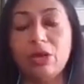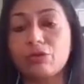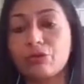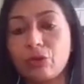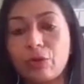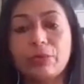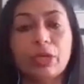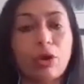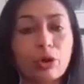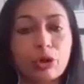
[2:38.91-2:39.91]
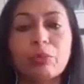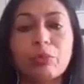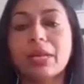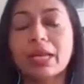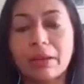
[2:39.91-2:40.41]
From the
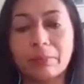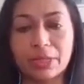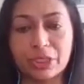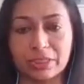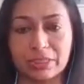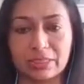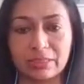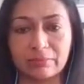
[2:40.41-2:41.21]
automobile combustions,